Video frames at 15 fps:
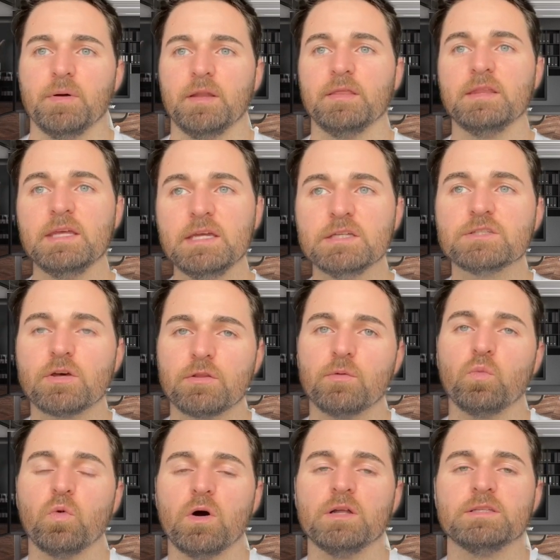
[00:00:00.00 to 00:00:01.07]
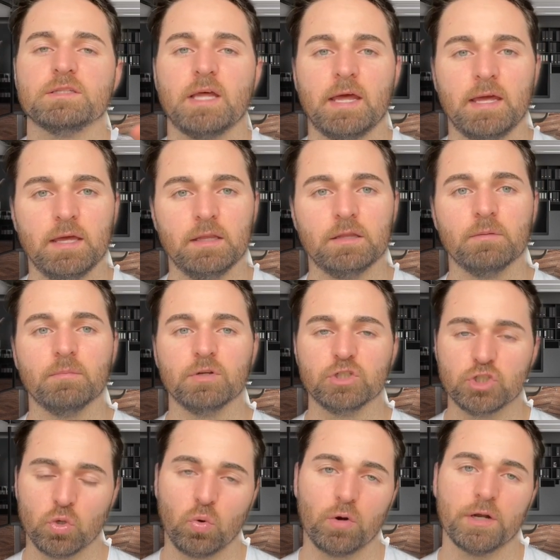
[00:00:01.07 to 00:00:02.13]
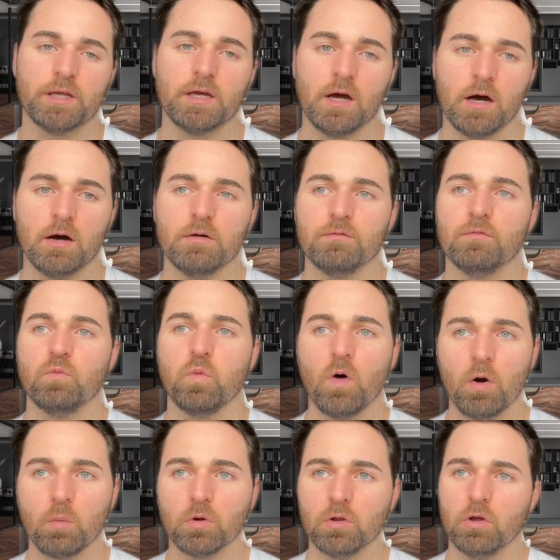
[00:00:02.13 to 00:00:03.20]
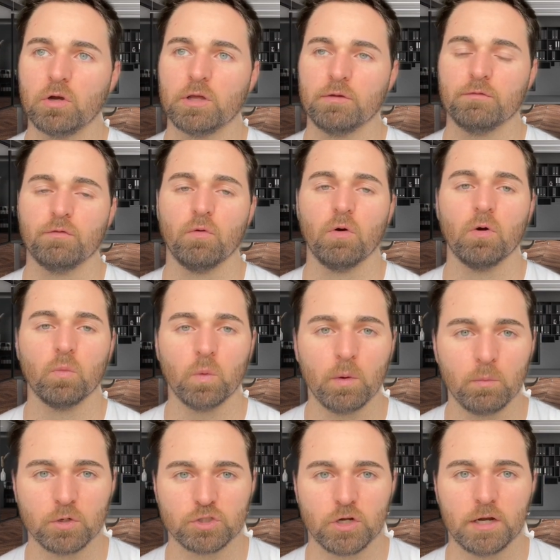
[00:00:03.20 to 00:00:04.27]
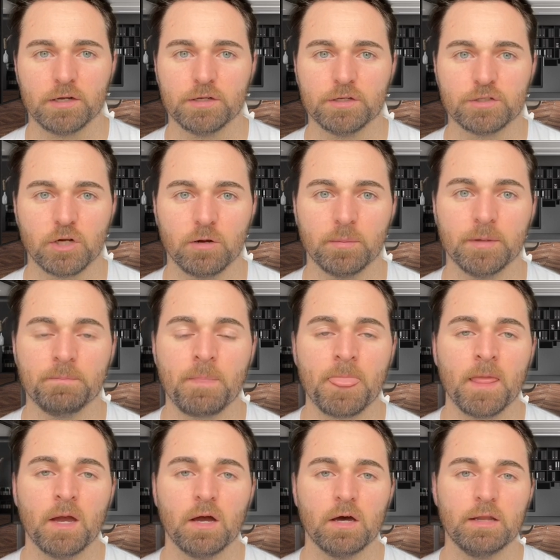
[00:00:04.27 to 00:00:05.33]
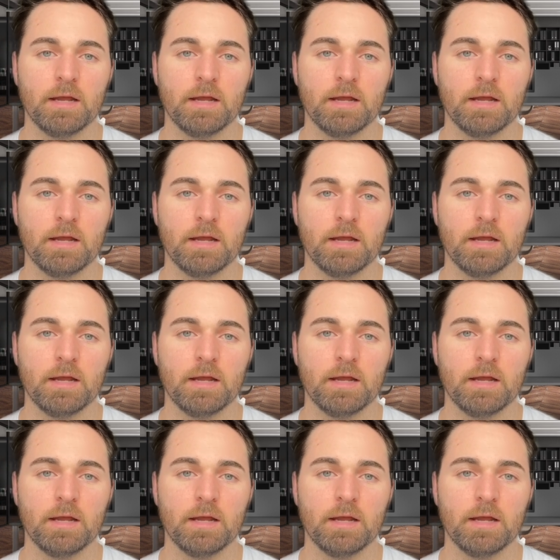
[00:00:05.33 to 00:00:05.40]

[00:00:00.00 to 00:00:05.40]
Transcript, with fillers: But these are the ones that hit the majority of what we're looking for when we're trying to determine a